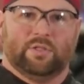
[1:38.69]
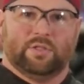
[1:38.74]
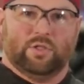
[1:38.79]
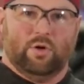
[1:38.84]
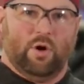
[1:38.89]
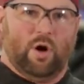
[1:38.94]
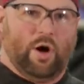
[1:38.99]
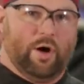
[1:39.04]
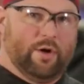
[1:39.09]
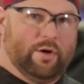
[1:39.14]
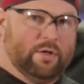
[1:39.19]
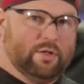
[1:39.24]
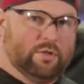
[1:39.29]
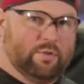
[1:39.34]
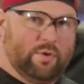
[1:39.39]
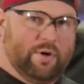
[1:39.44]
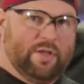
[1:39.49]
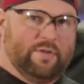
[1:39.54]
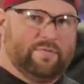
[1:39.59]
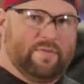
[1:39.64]
So
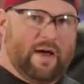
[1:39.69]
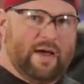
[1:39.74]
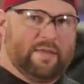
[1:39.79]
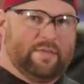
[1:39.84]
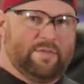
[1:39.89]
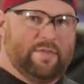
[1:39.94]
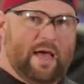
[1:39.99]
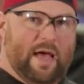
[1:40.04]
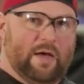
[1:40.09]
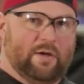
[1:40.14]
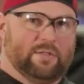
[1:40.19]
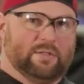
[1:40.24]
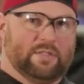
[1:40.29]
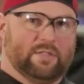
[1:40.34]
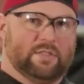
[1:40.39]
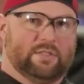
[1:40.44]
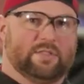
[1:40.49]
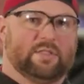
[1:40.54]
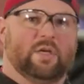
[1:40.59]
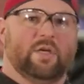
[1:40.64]
125
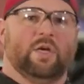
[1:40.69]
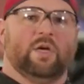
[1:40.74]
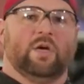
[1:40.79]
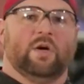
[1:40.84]
thousandths,